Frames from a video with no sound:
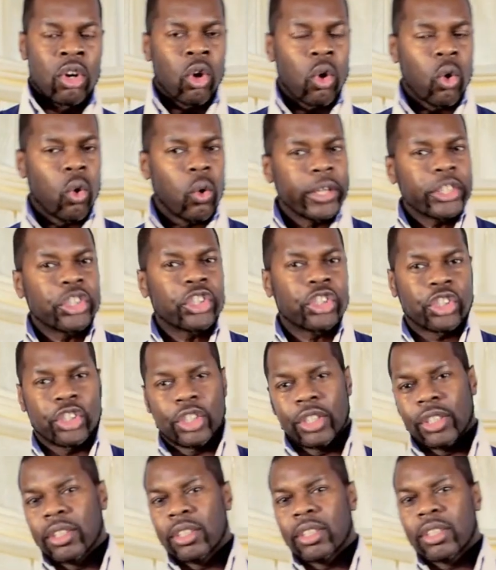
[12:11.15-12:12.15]

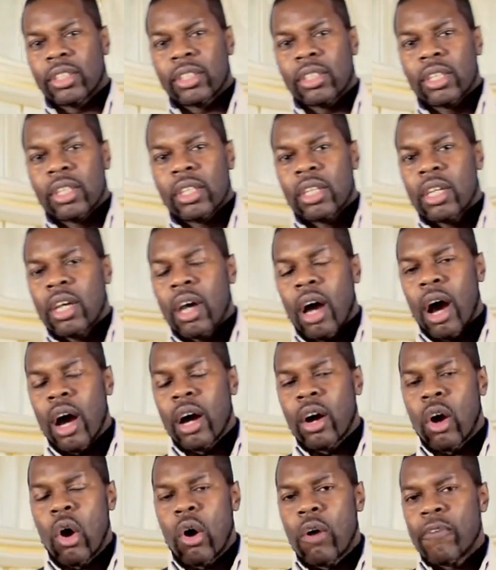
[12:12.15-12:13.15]
Questions
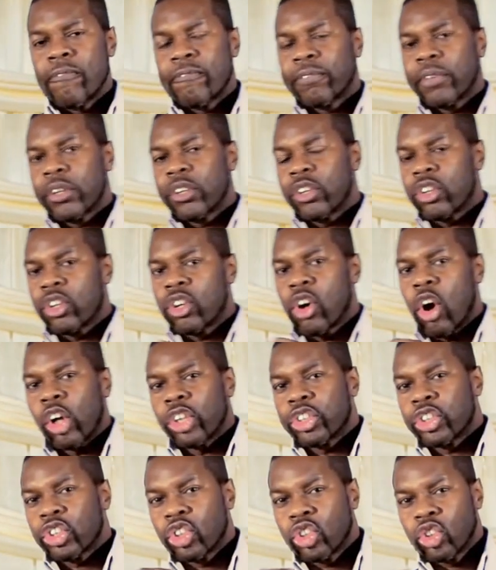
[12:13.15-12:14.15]
are often
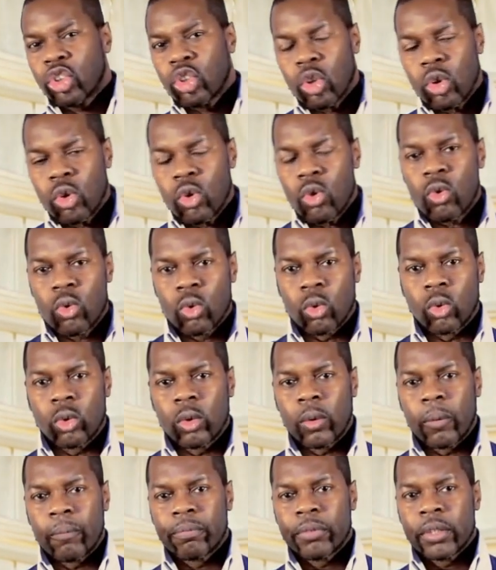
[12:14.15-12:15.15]
God's
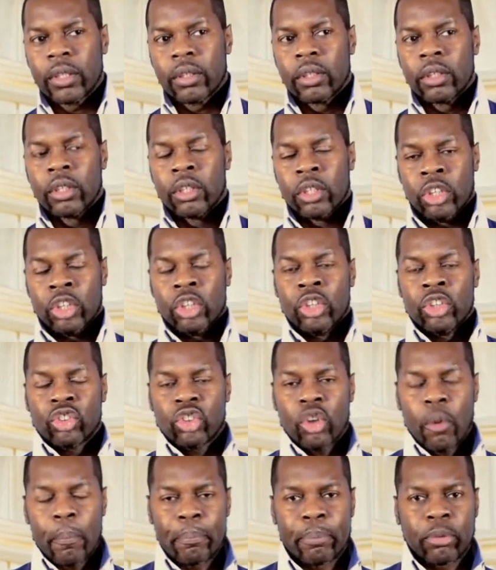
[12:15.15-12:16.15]
tool
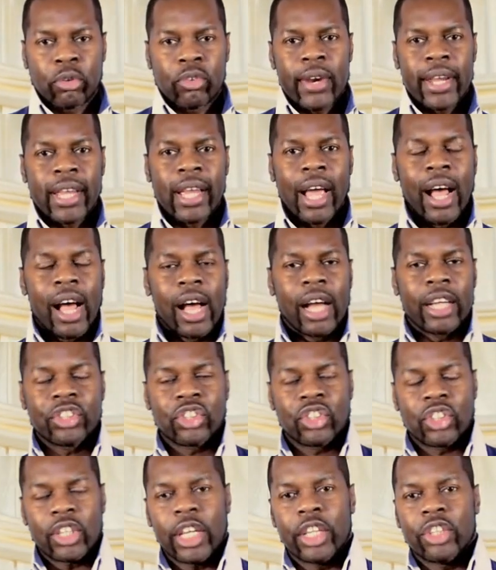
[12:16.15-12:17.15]
to bring
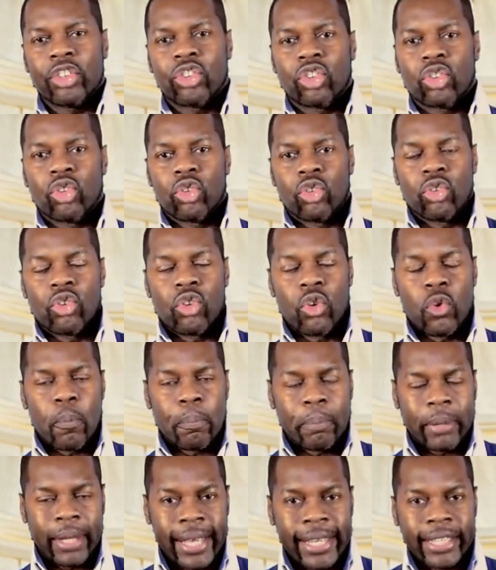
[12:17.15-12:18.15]
us into new
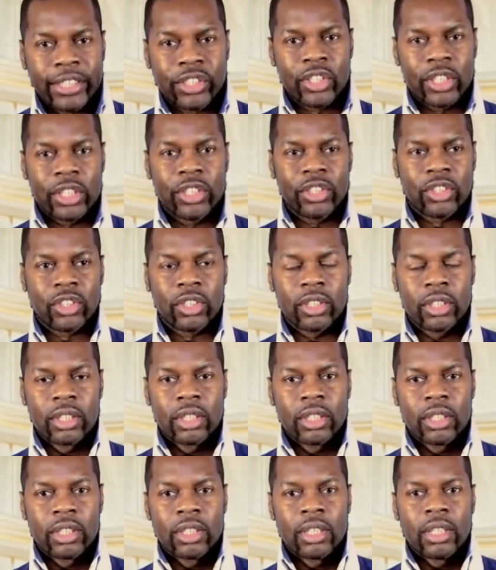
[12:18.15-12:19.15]
places
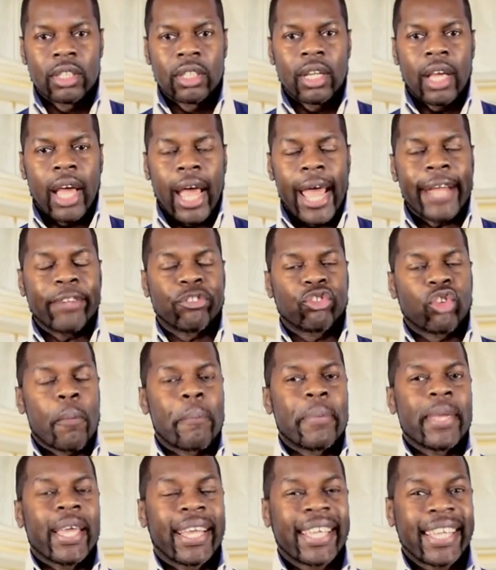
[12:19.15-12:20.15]
and to
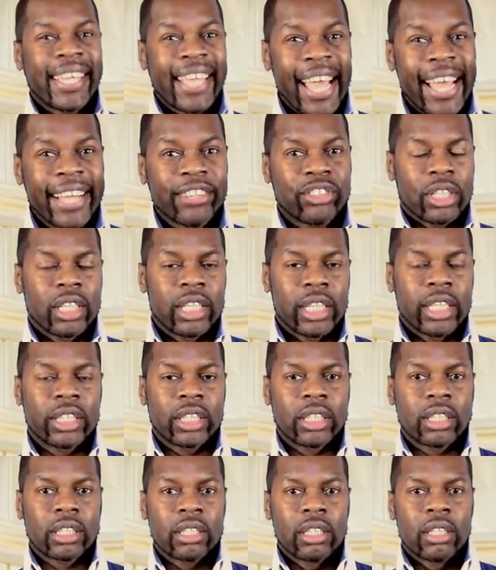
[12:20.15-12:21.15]
be a
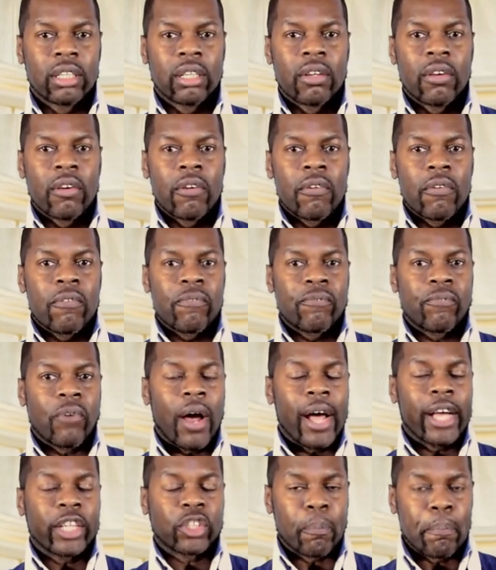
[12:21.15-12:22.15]
catalyst for
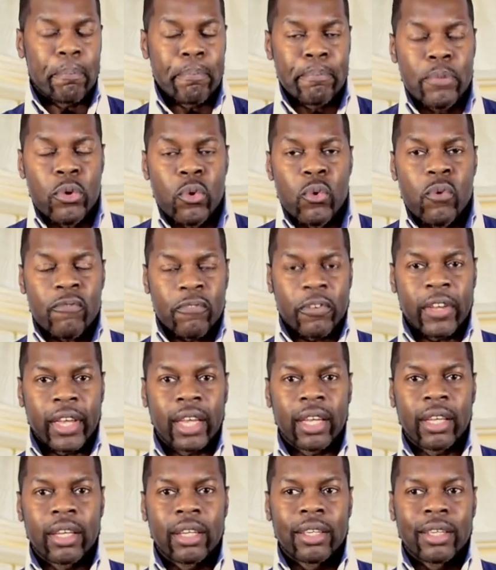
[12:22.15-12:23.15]
us
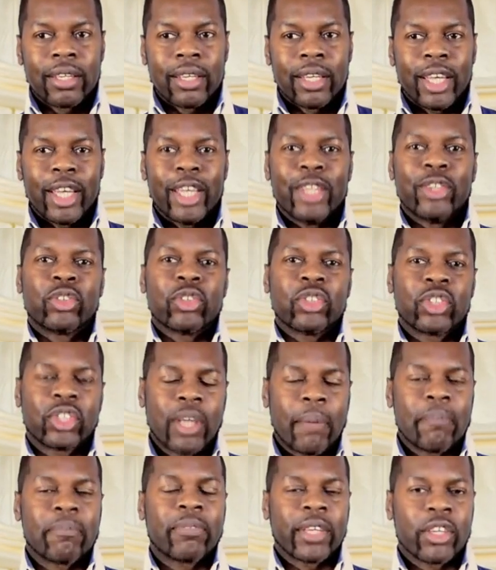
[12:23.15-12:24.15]
moving into
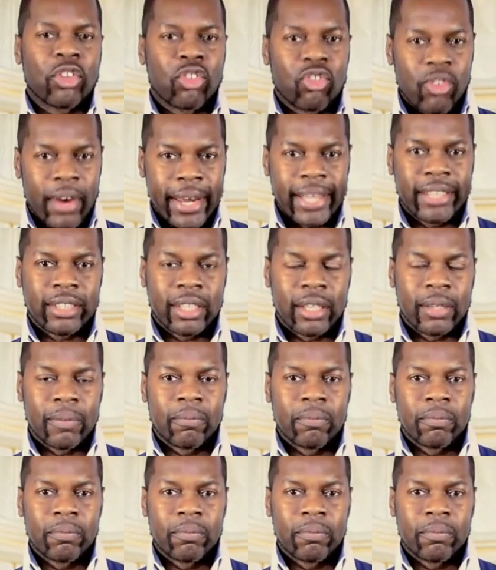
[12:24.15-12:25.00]
something greater.